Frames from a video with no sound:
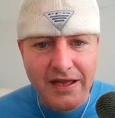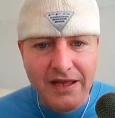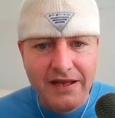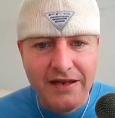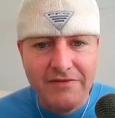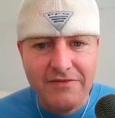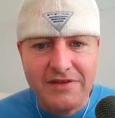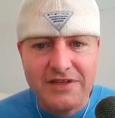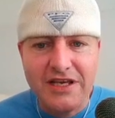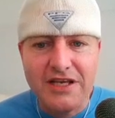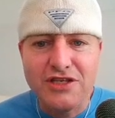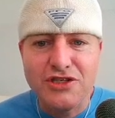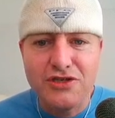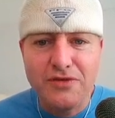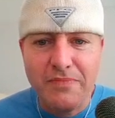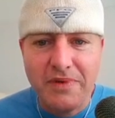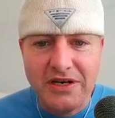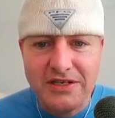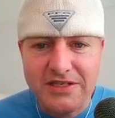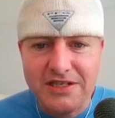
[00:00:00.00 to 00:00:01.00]
An invitation to
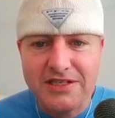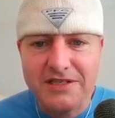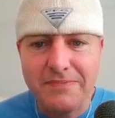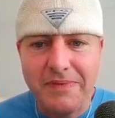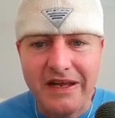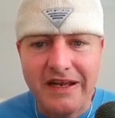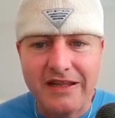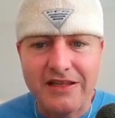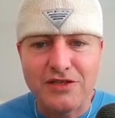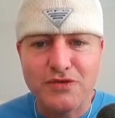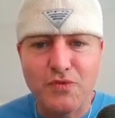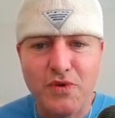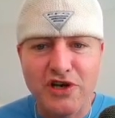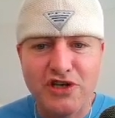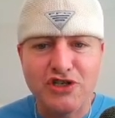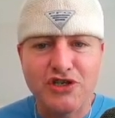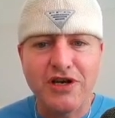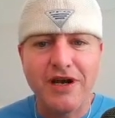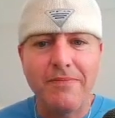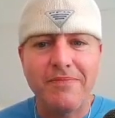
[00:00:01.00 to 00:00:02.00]
participate in this
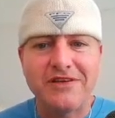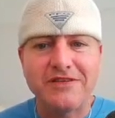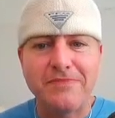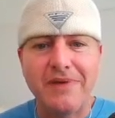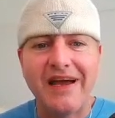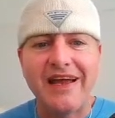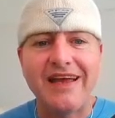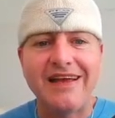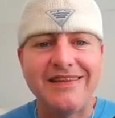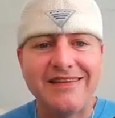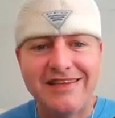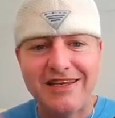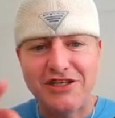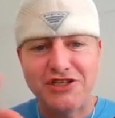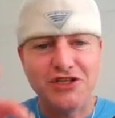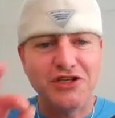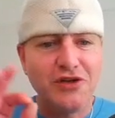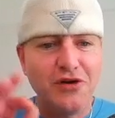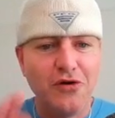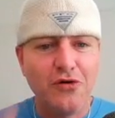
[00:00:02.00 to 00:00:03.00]
workshop is by
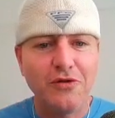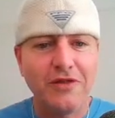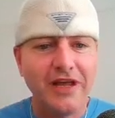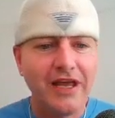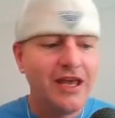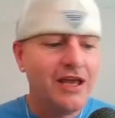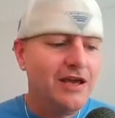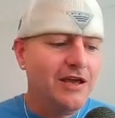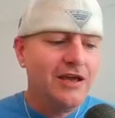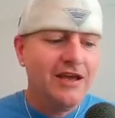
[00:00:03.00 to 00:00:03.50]
addition only.